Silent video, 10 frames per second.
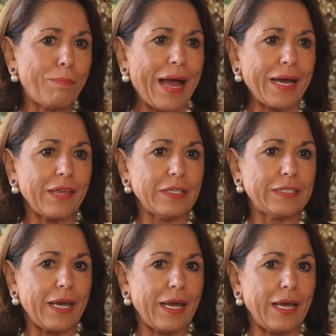Back in the
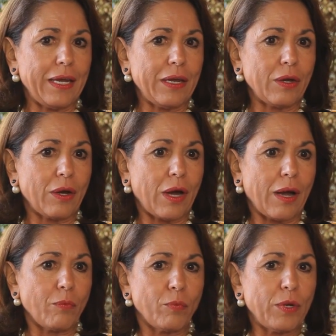day,
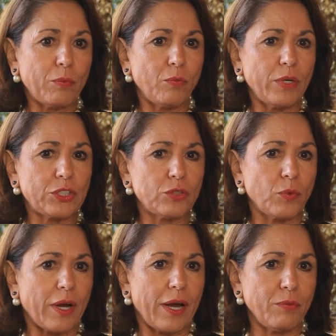
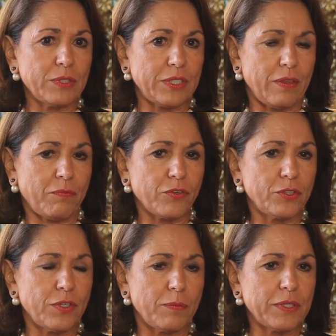when I was
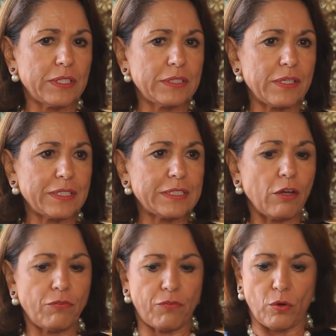first in the business, the
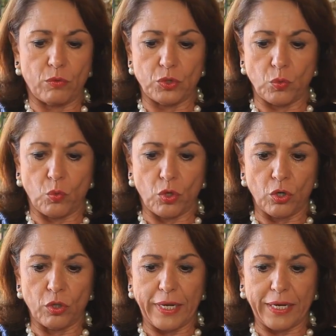cell phones
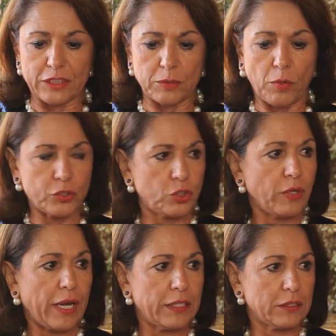were like a small
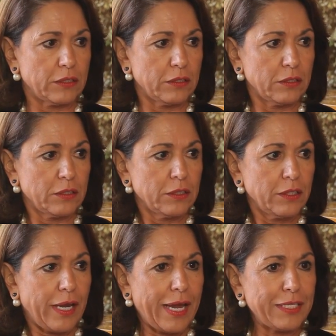suitcase,
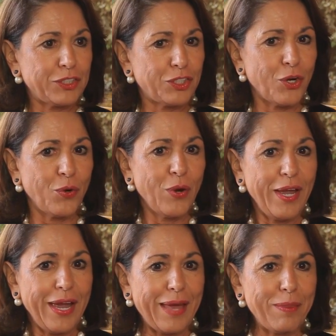and
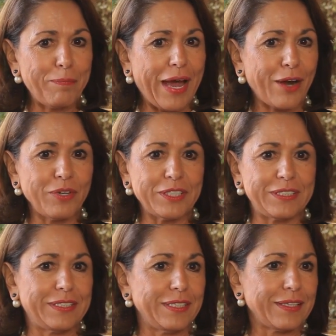the batteries
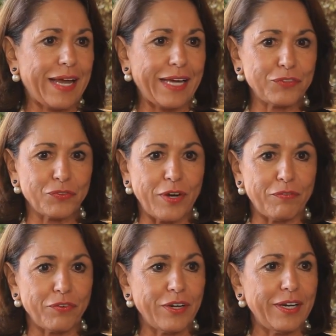didn't last
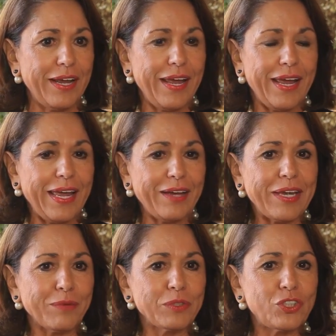forever, and
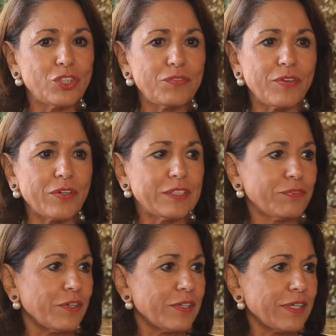it was just very
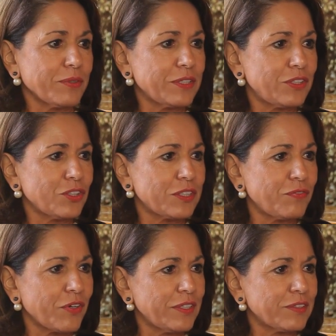different. It was just a
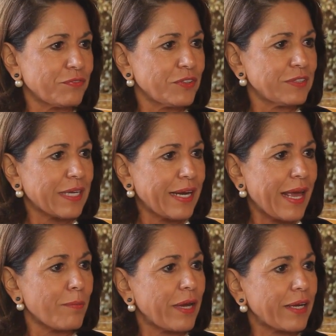very different
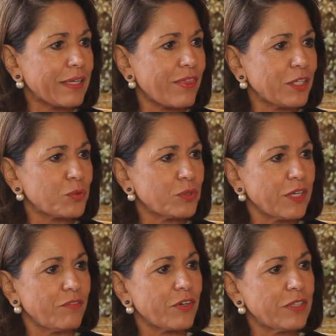dynamic, and things were
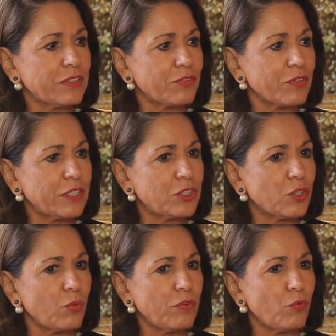done very differently.
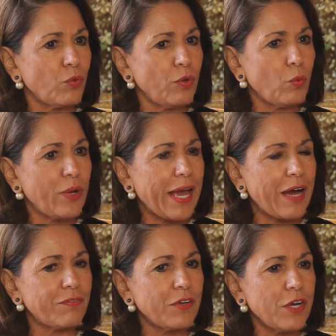So we
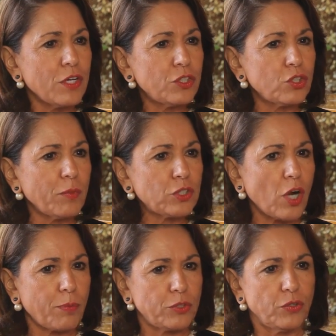have so much
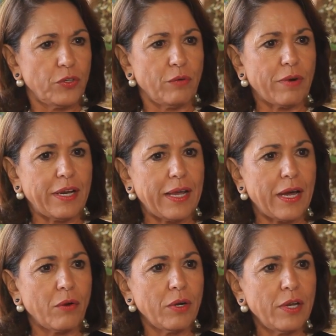opportunity right
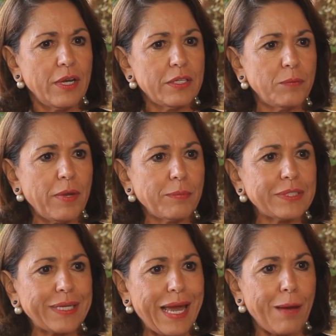now to be able
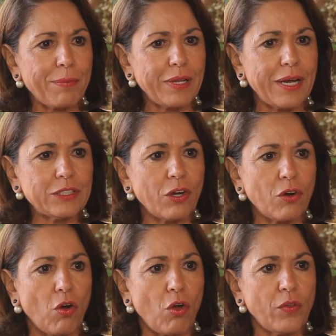to capitalize
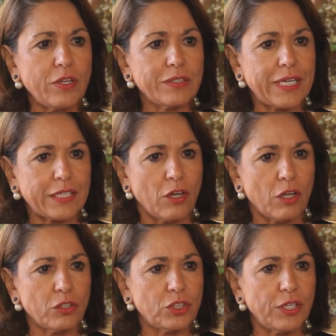on all the
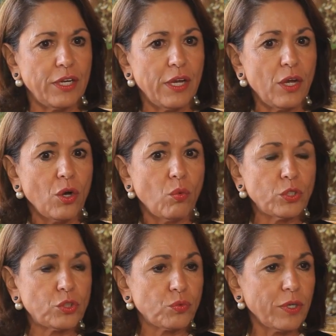technology,
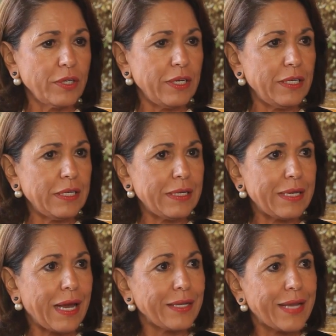which really
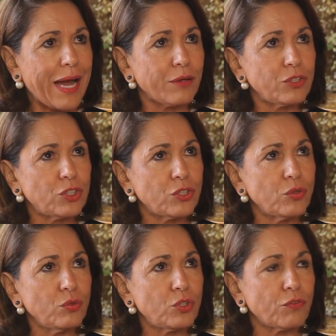allows
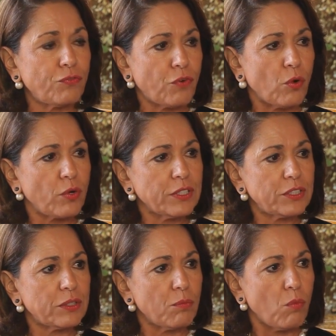you to
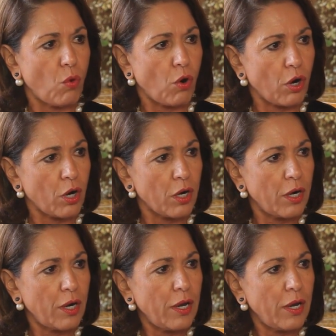focus more